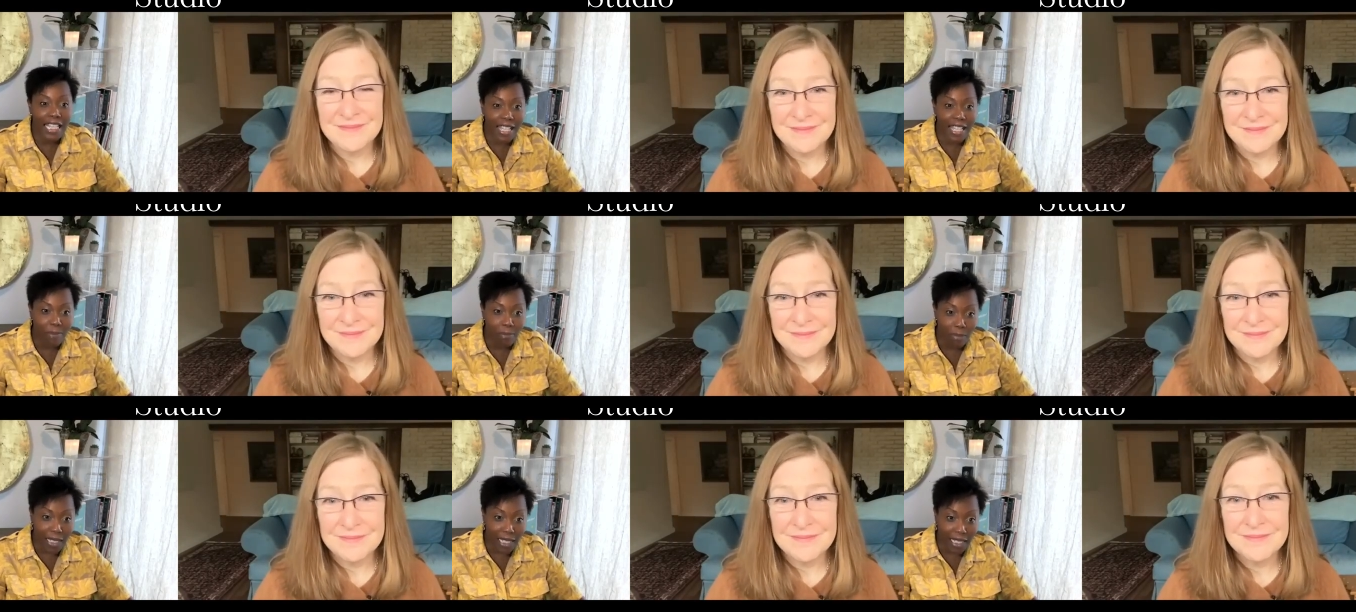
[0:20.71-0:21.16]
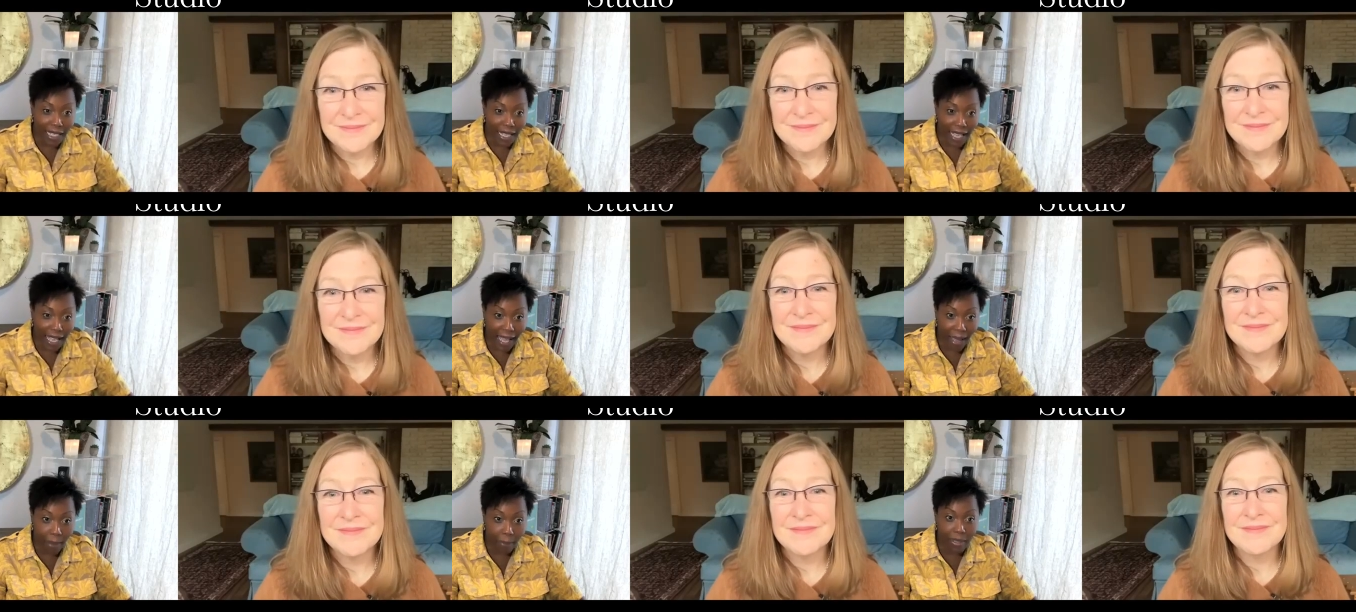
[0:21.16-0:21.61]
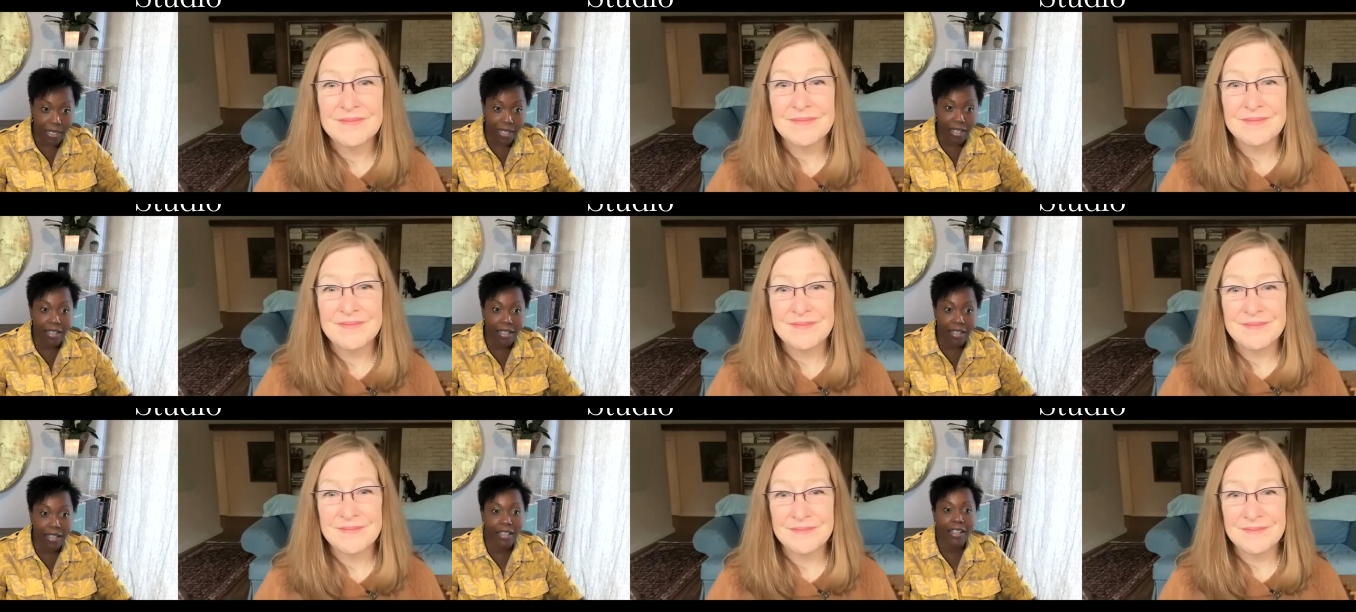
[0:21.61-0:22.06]
Speaker 1: than being
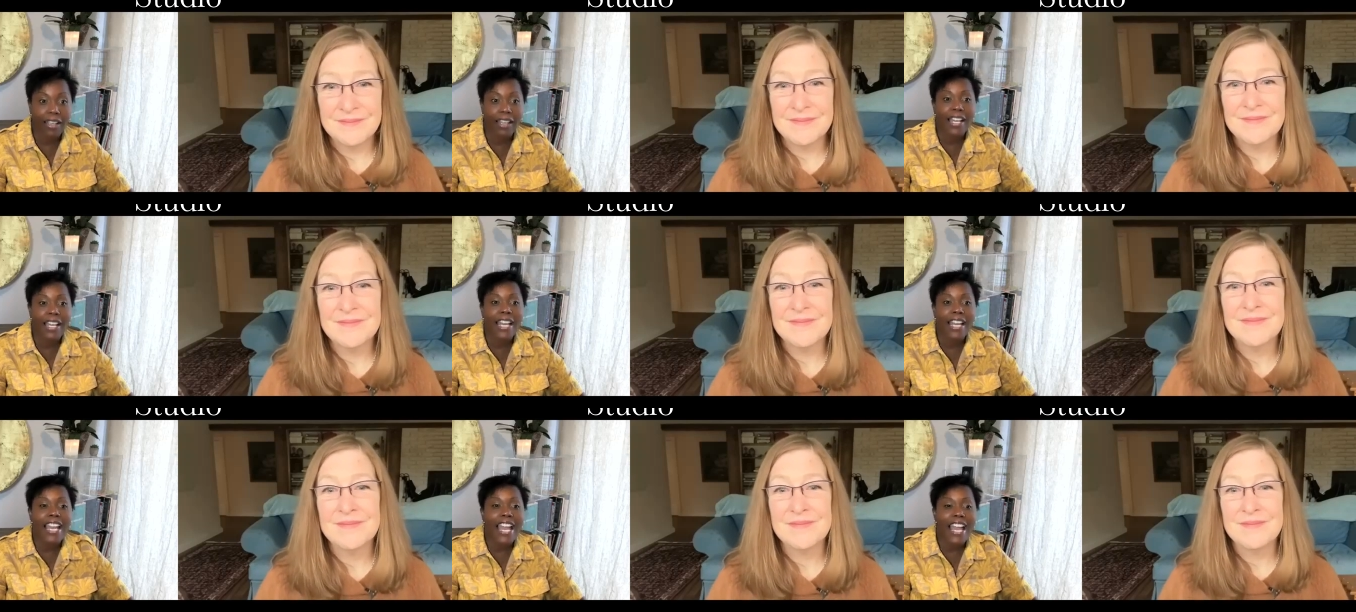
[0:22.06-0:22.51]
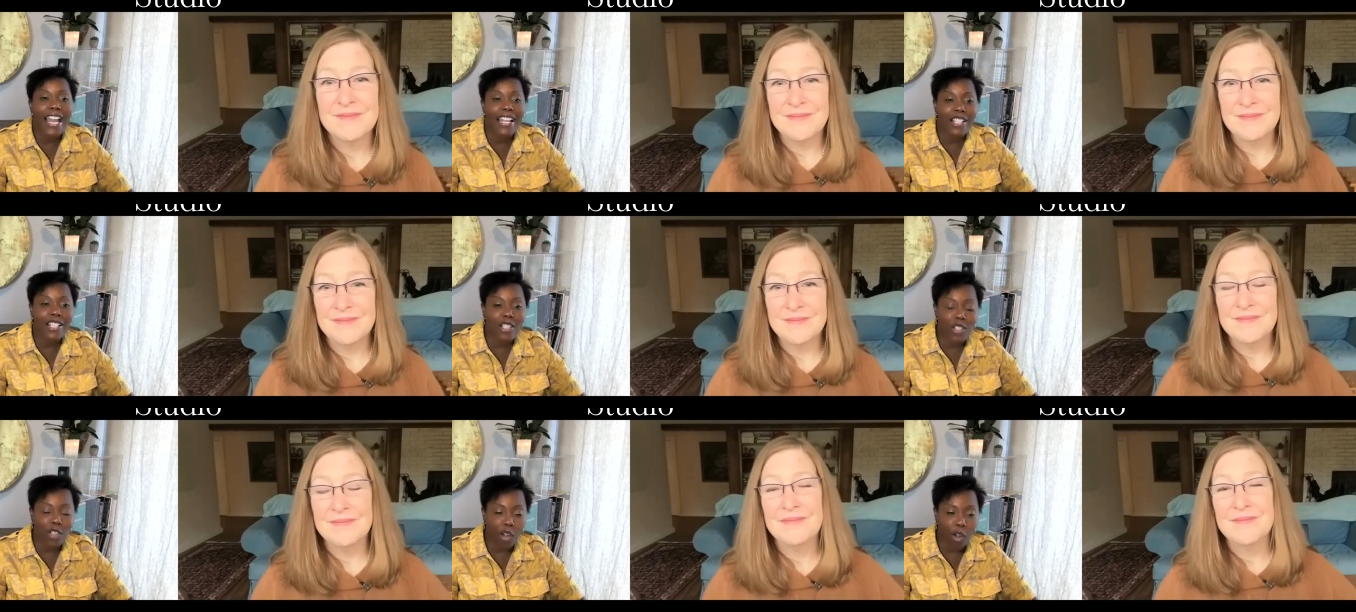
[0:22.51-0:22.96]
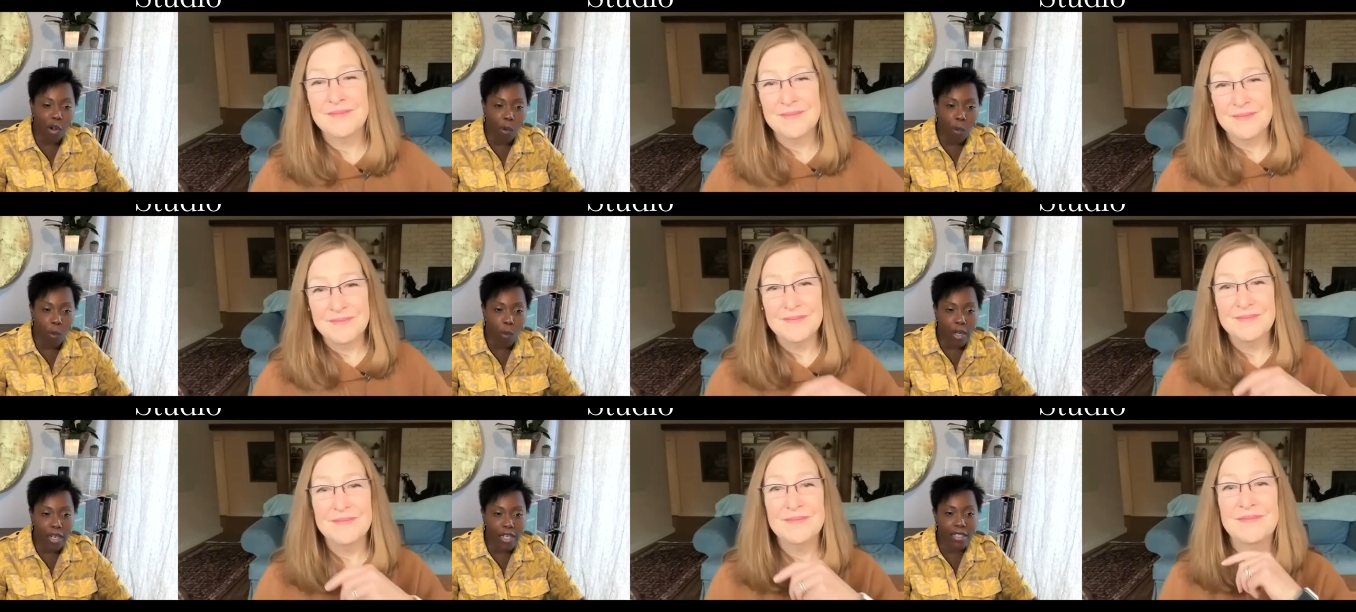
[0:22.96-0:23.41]
happy. And
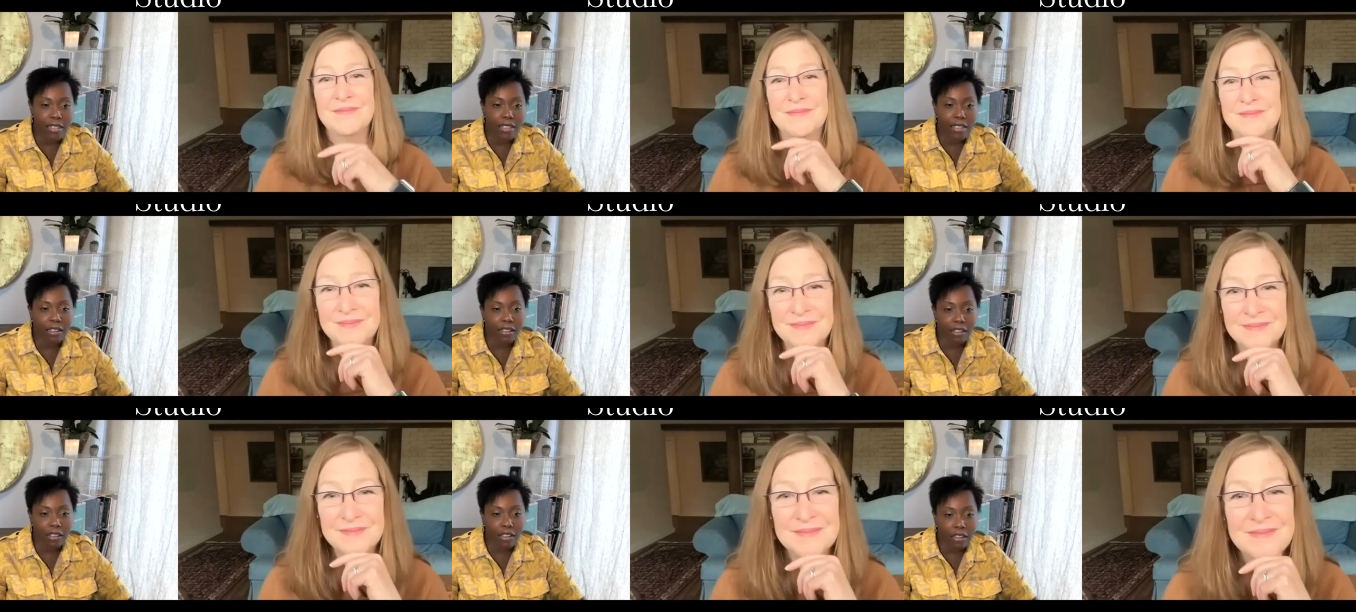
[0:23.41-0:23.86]
so, what does it